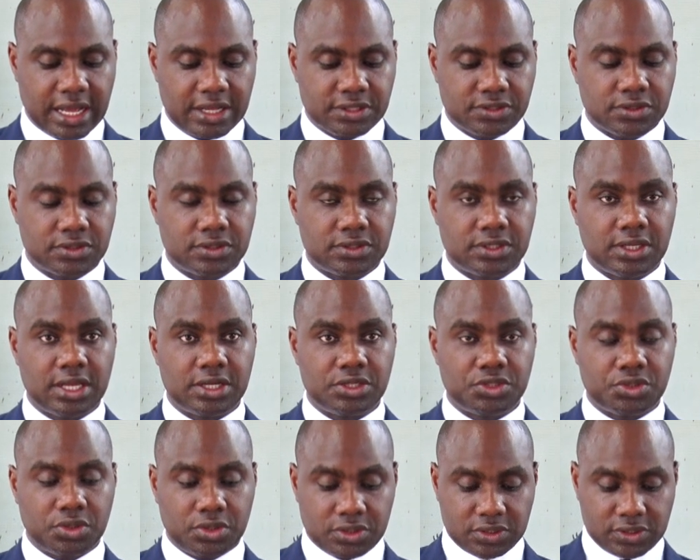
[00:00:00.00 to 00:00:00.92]

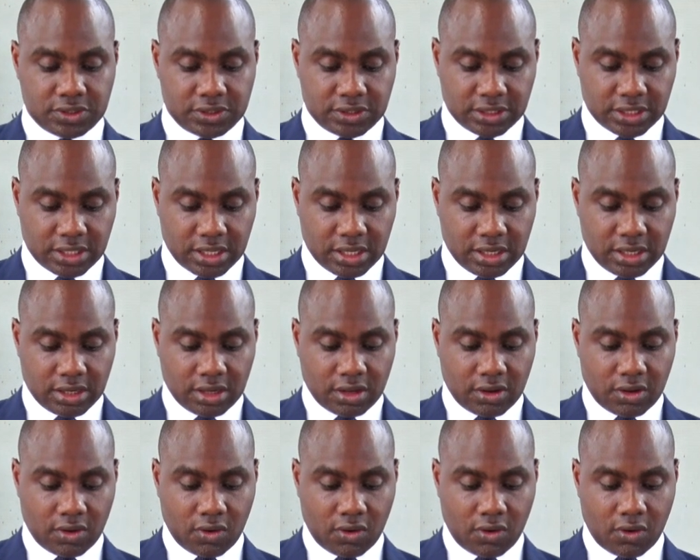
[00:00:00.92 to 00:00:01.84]
associations
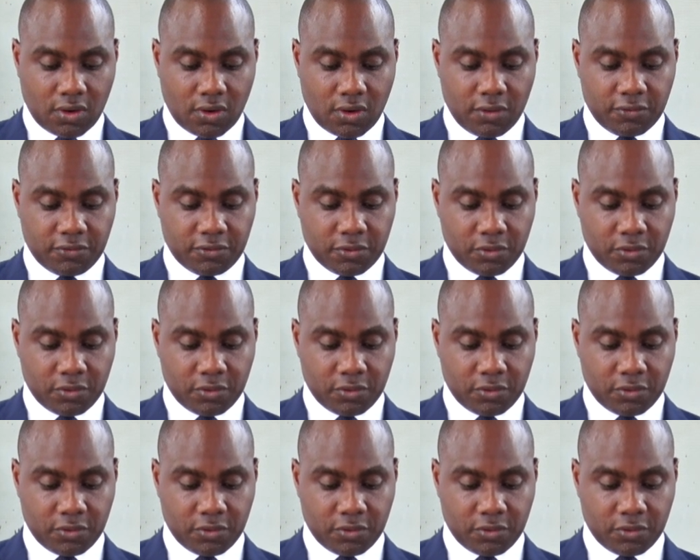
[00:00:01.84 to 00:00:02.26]
of